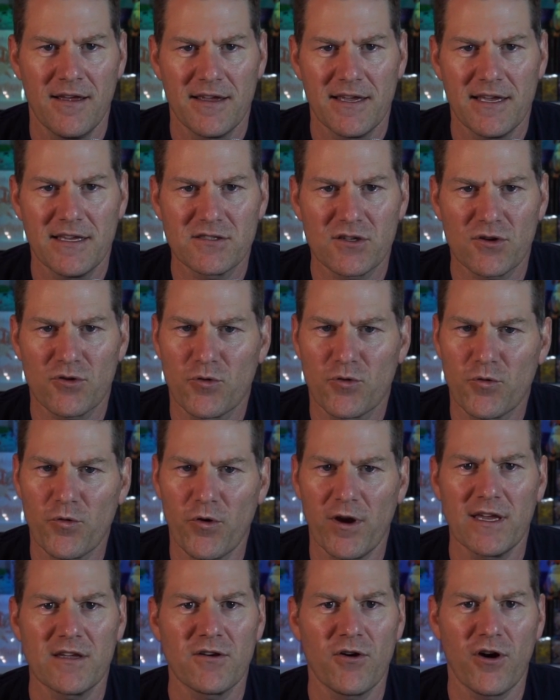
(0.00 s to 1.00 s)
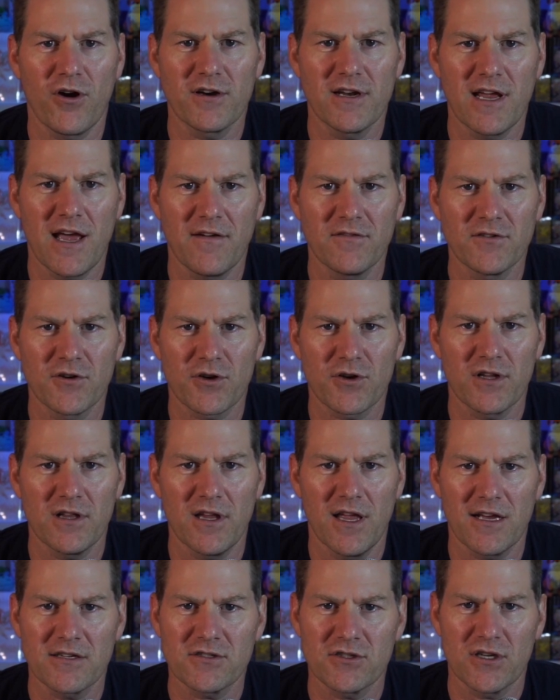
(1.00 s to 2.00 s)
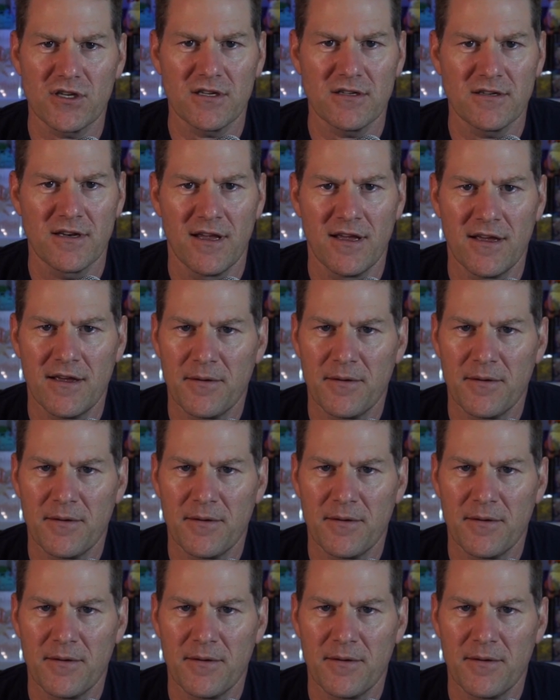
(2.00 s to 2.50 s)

It's a great card to have in your collection,